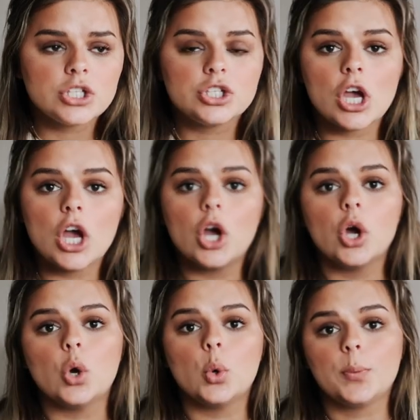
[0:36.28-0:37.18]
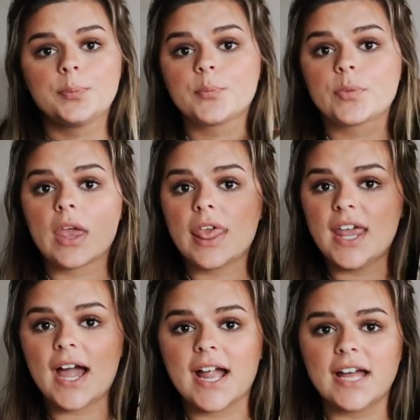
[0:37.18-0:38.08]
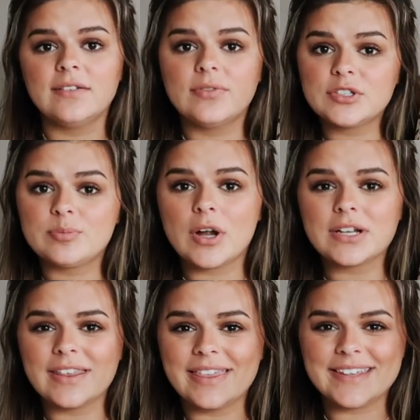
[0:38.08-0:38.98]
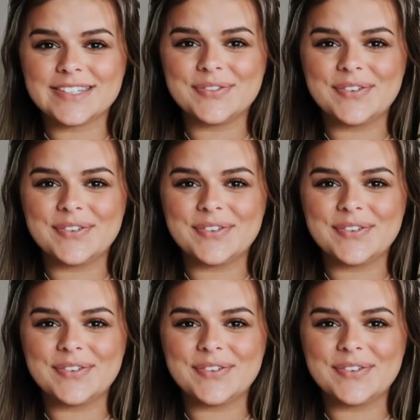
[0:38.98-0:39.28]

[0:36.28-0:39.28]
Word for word: So that kind of sparked this